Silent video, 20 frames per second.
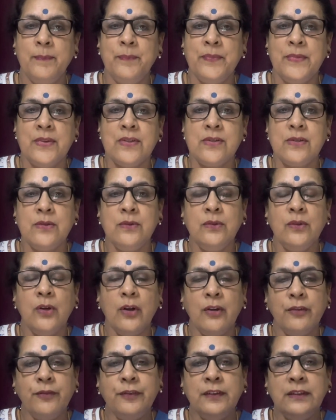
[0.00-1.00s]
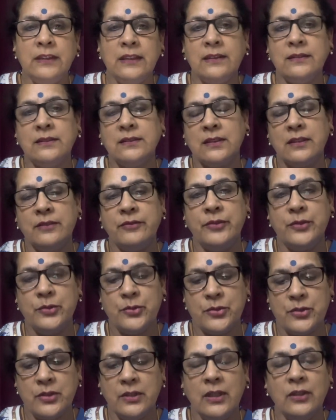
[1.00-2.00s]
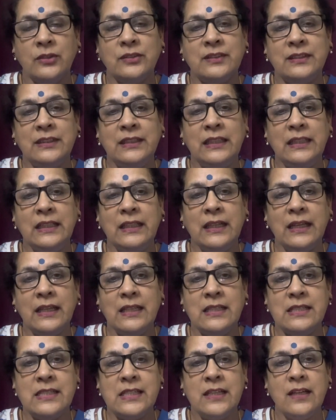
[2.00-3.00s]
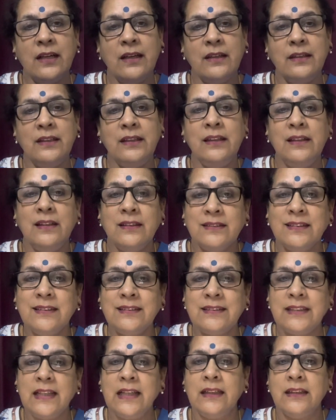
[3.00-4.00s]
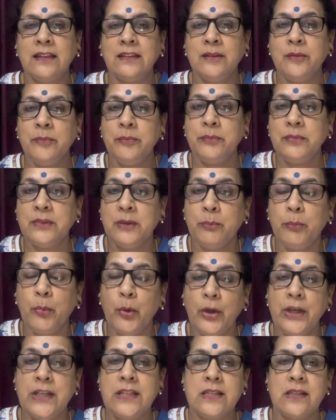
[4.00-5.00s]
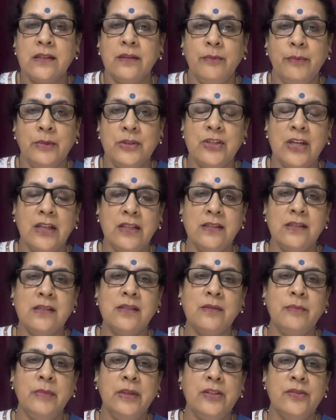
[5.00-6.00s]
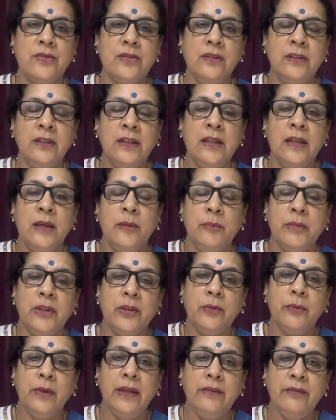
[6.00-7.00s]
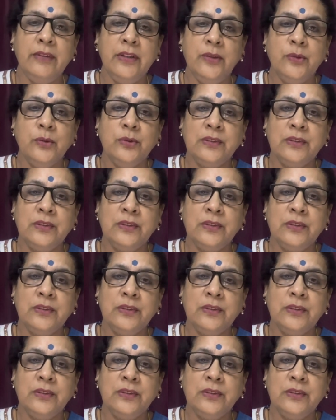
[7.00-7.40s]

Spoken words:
So often there's confusion. Now C-E-N-T-R-E is the center, the point which I just mentioned. But when we use